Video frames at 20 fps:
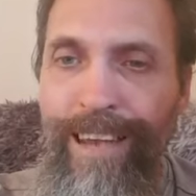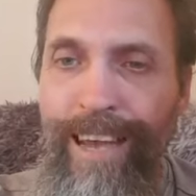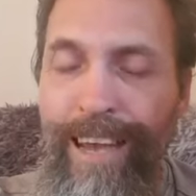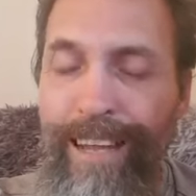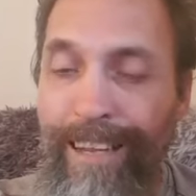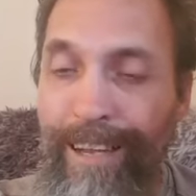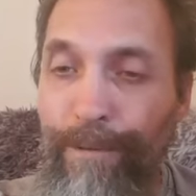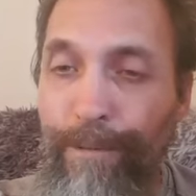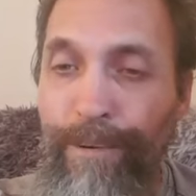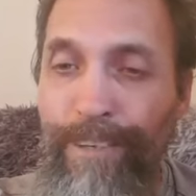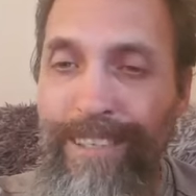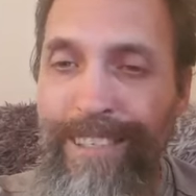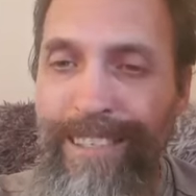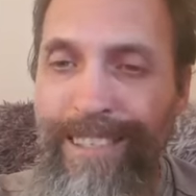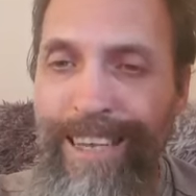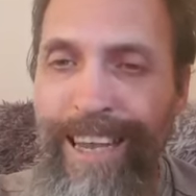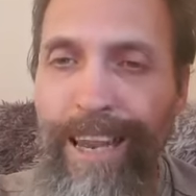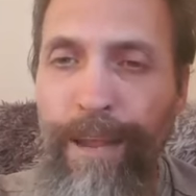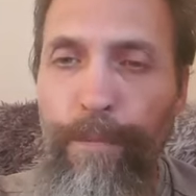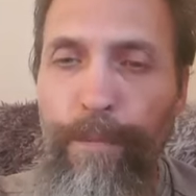And then we're
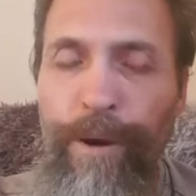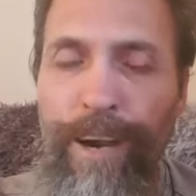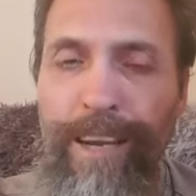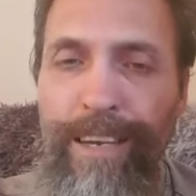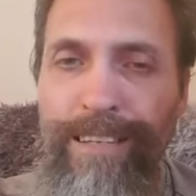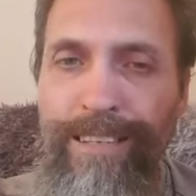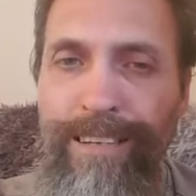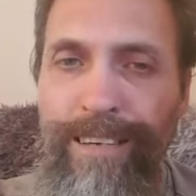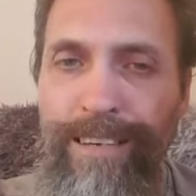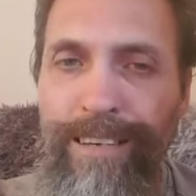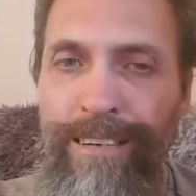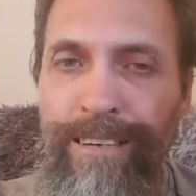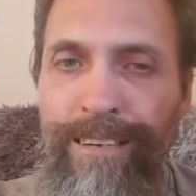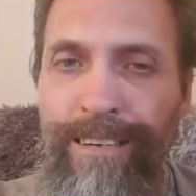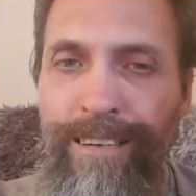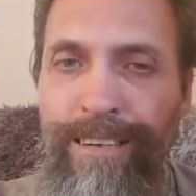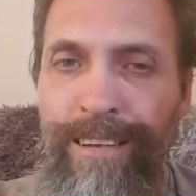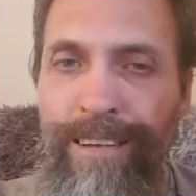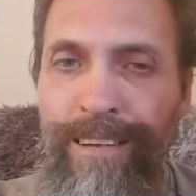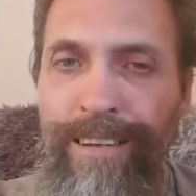celebrating
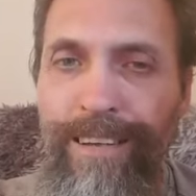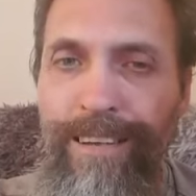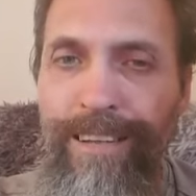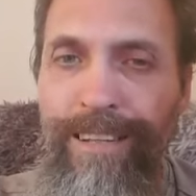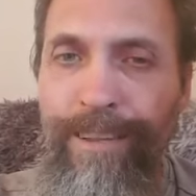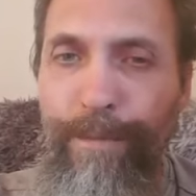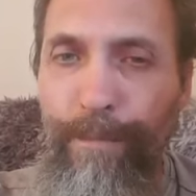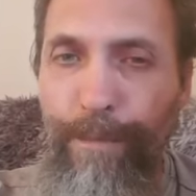the